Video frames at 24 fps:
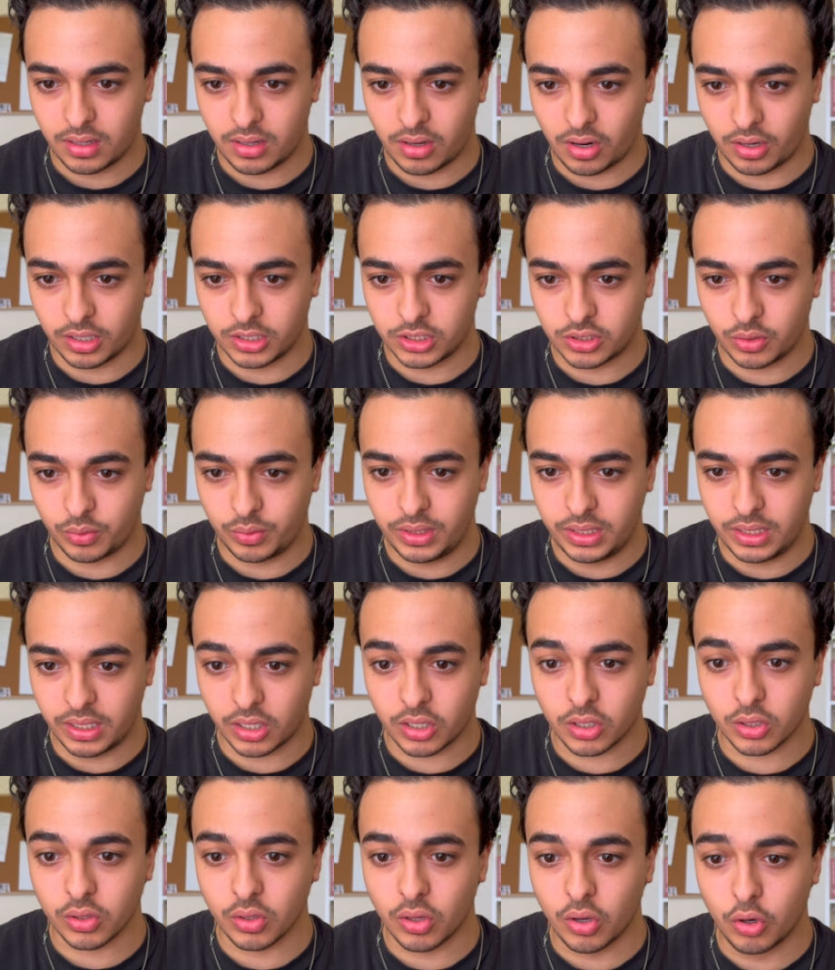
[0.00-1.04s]
All right, so we need a
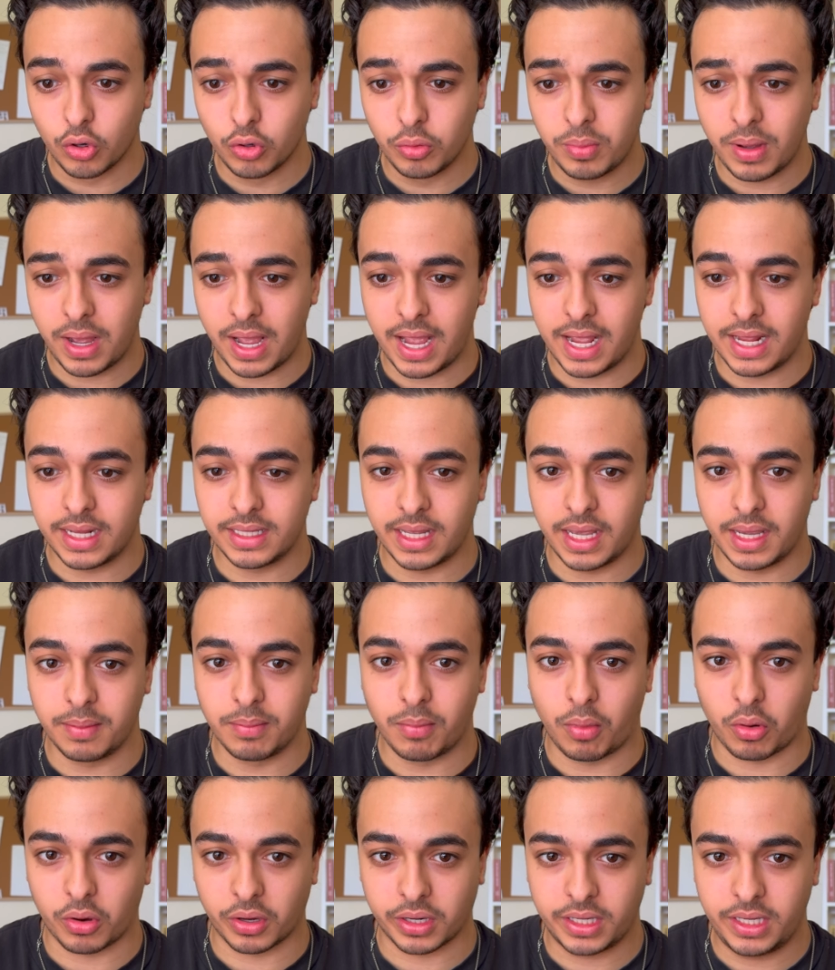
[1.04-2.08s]
globe and a
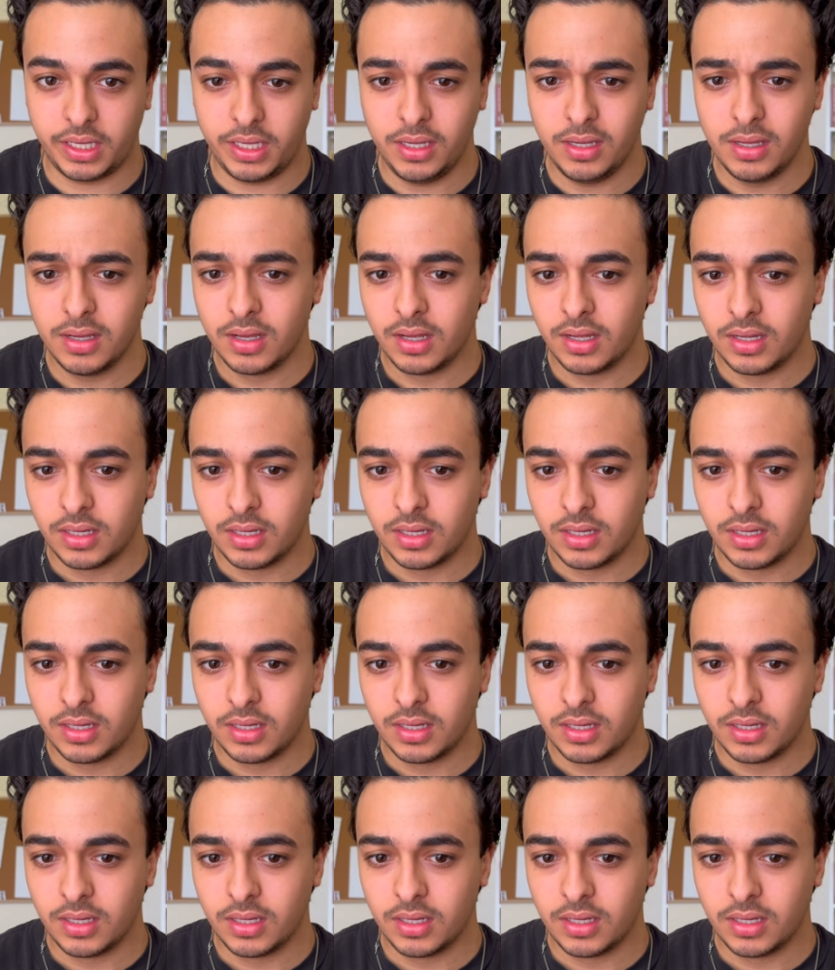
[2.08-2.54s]
marquee.